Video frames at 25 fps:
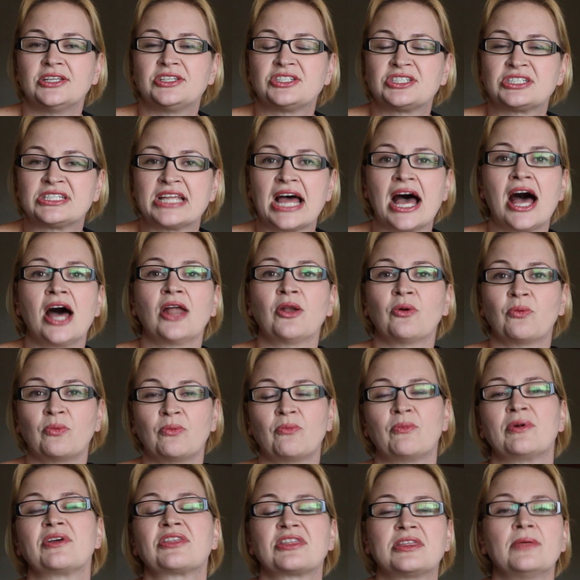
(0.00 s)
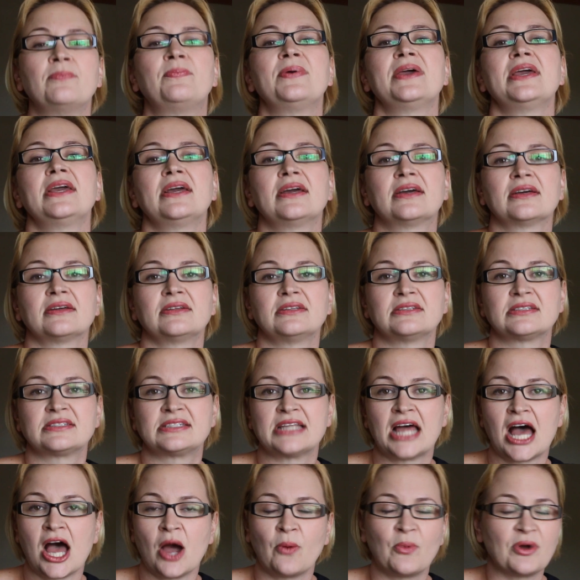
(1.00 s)
start with the big.
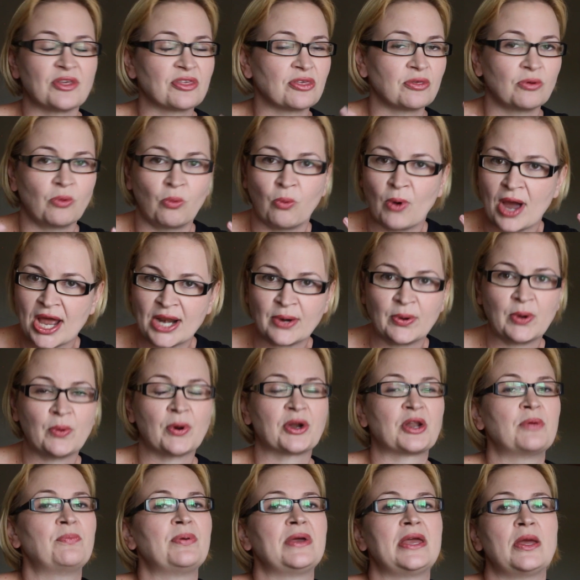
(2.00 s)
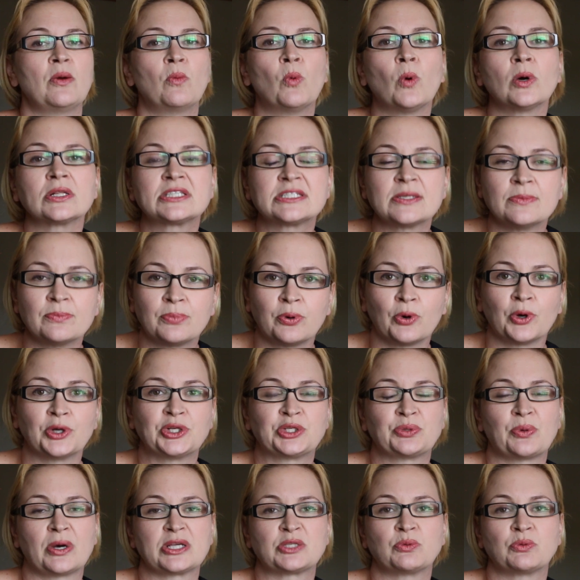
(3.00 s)
Start with where do we want to be, what's important to